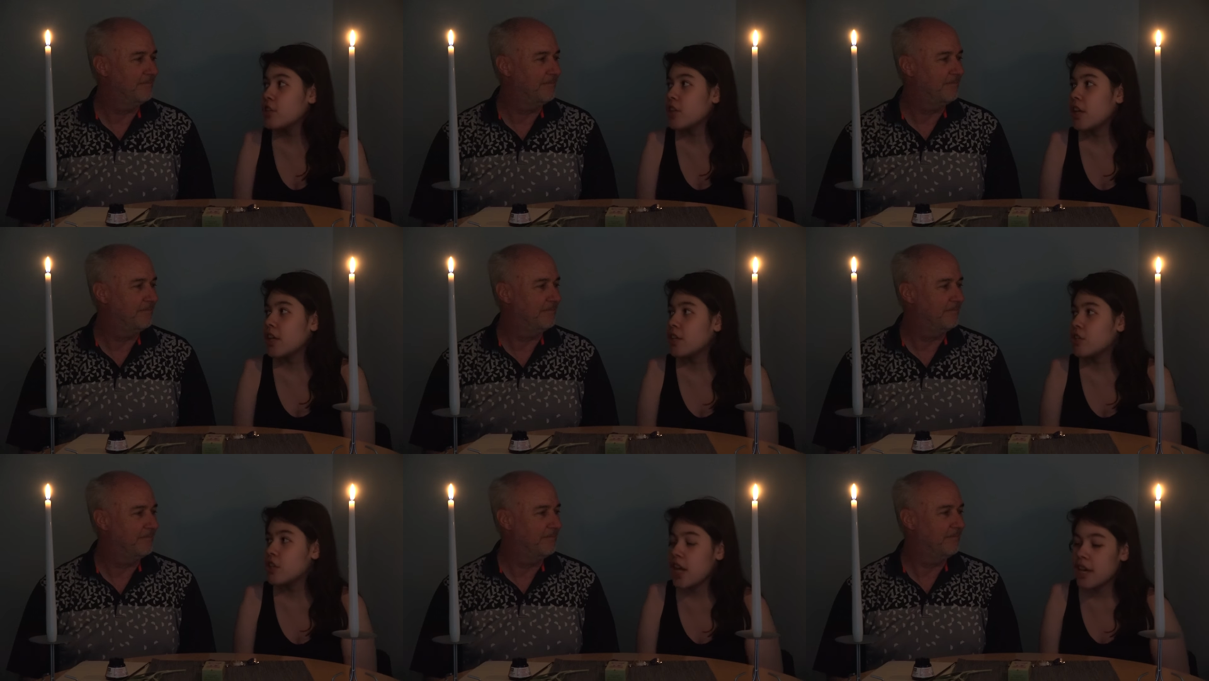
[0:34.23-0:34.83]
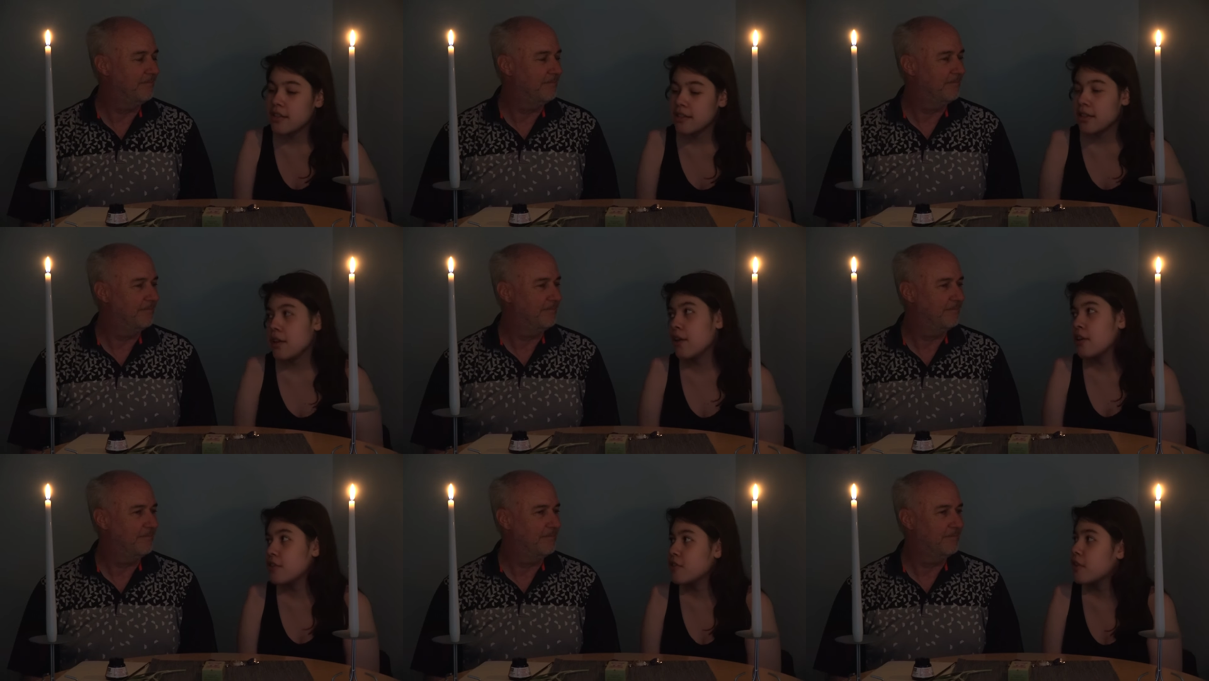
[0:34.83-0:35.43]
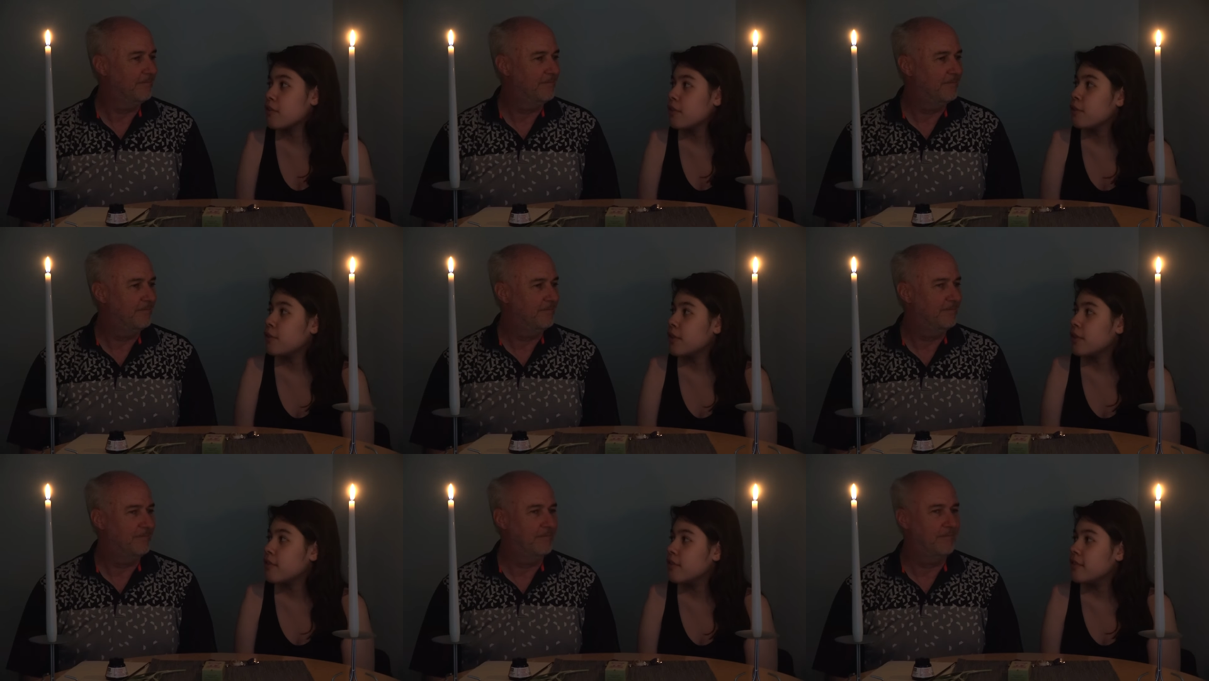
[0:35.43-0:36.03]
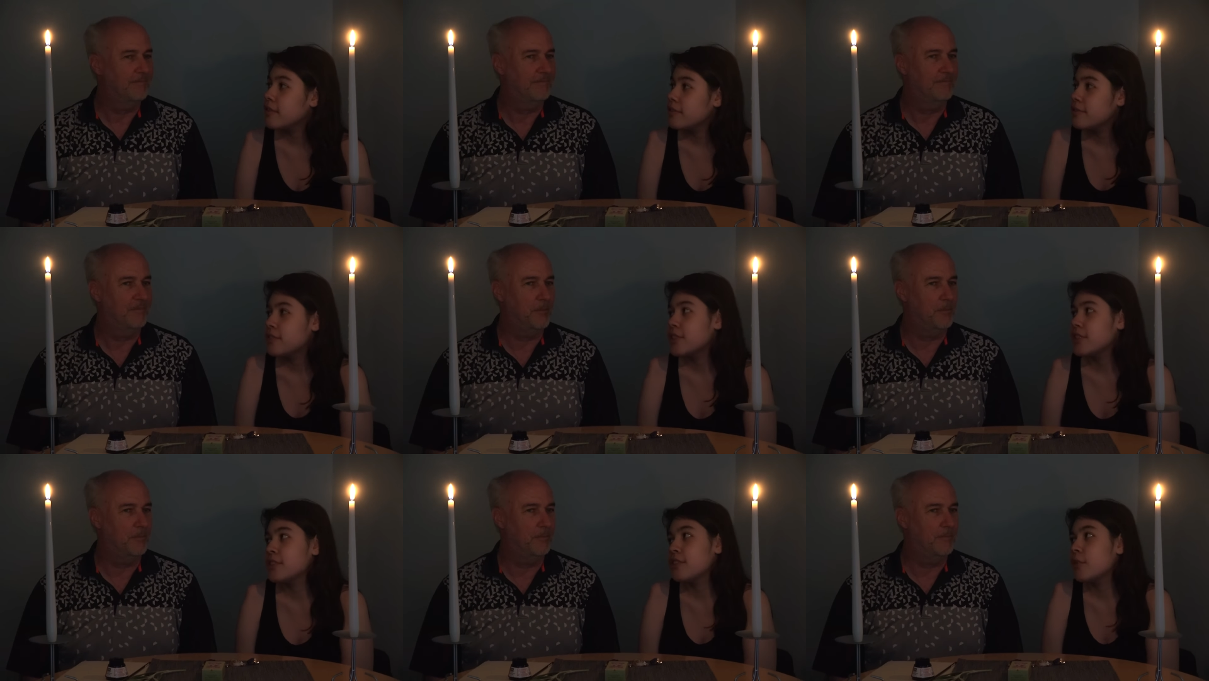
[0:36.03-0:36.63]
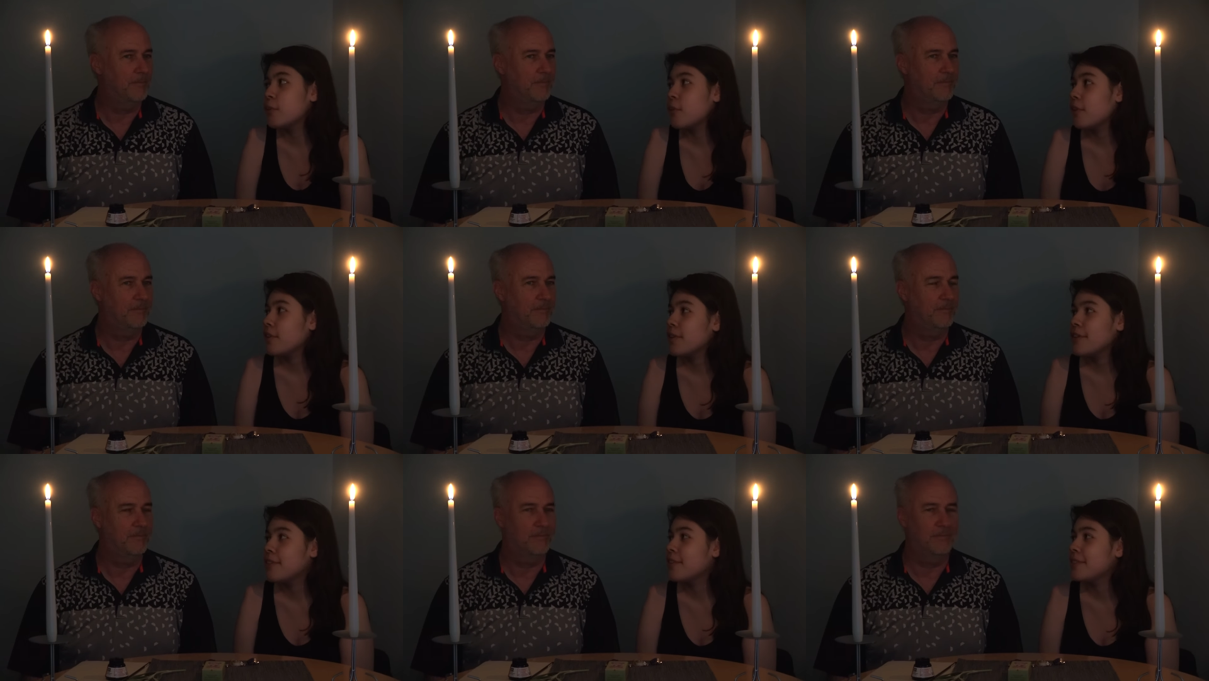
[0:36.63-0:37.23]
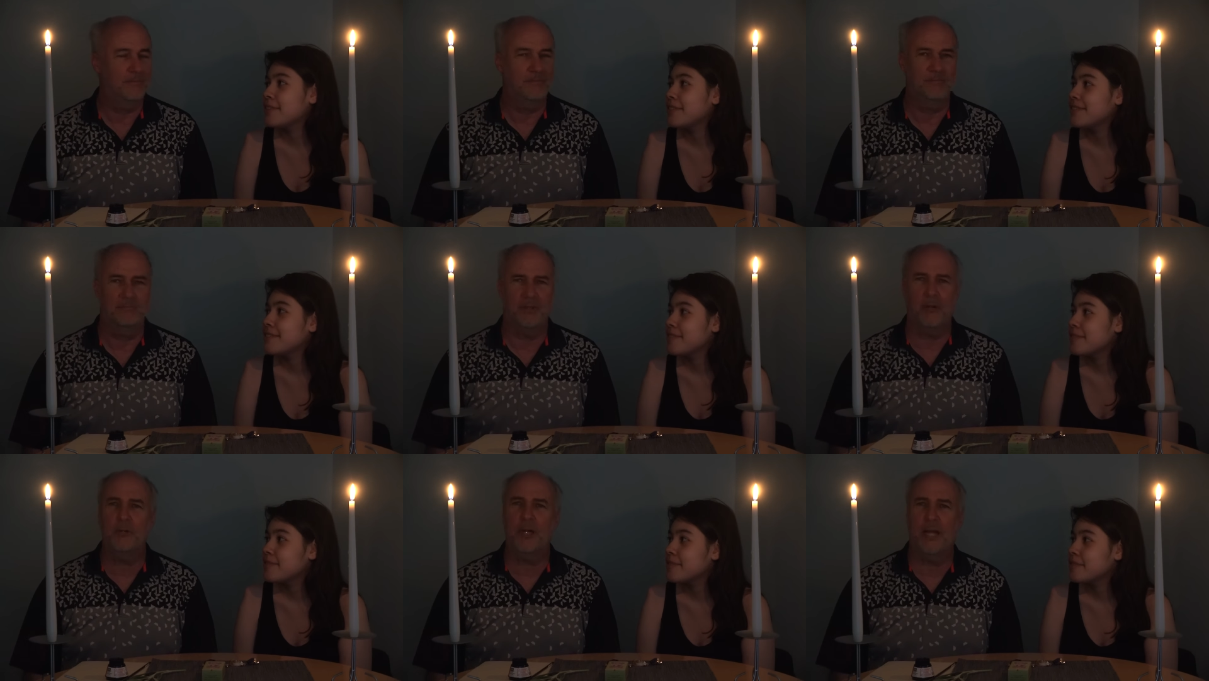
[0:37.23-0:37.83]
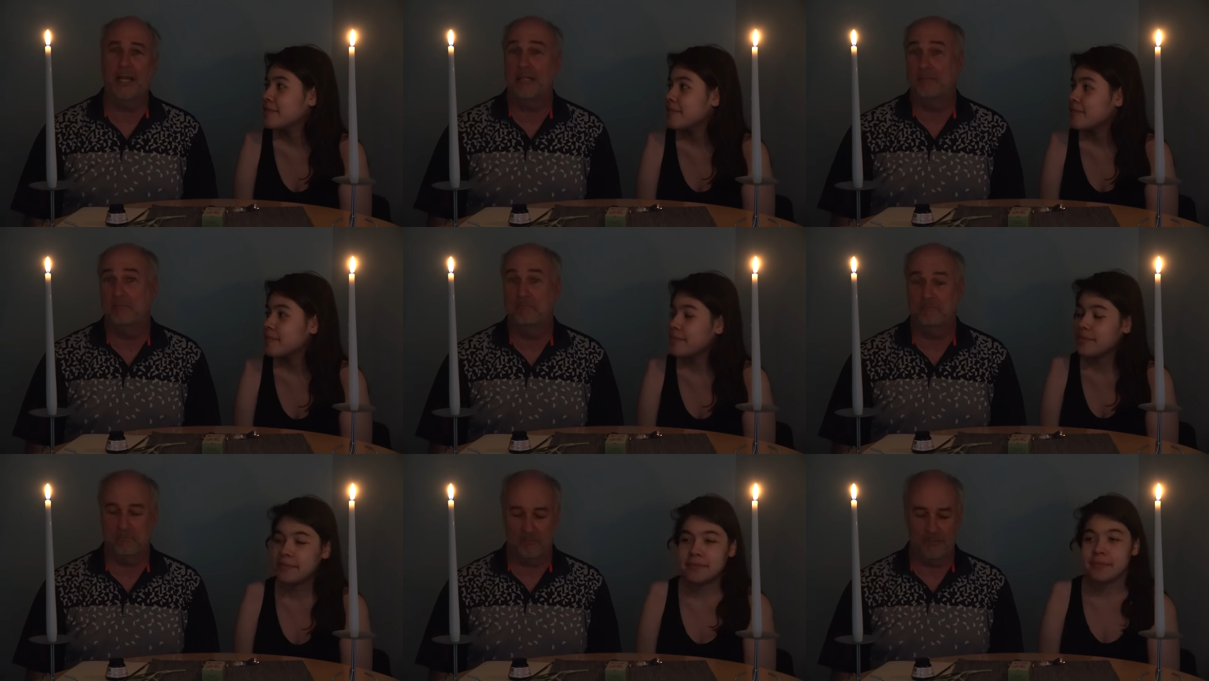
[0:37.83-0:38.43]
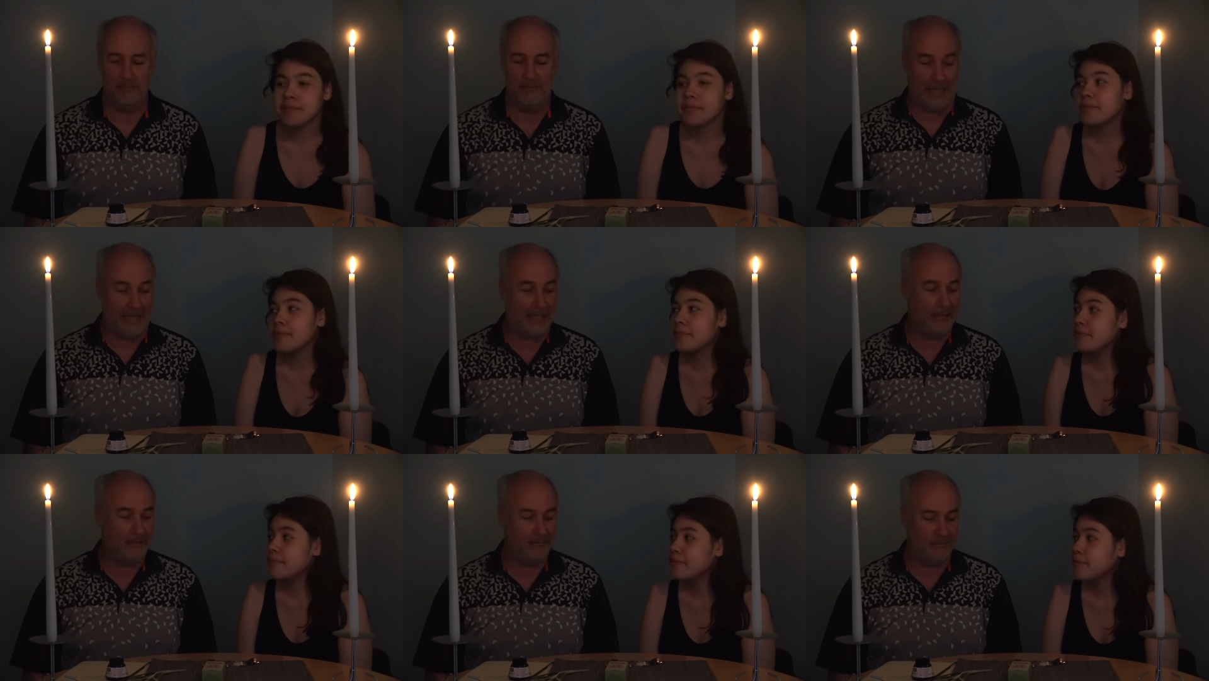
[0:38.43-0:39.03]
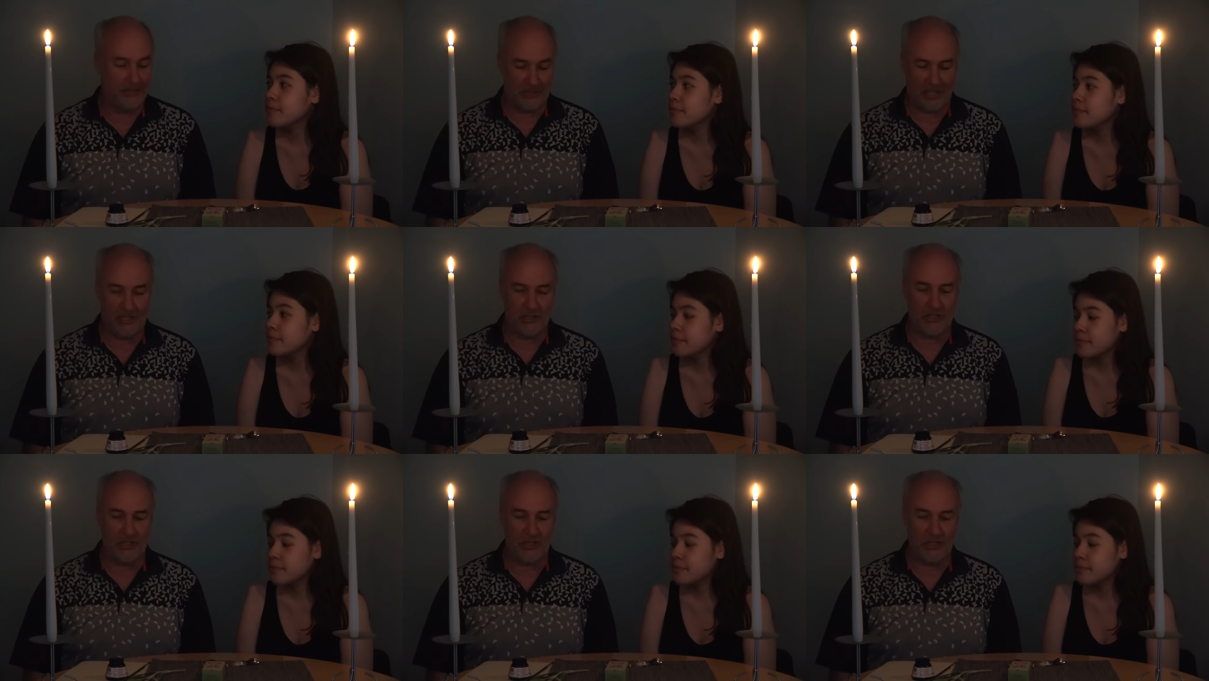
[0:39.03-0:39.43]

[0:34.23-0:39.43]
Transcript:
Speaker 1: change as the cards are revealed, mm-hmm. just mm. to warn you.
Speaker 2: Okay, then let's get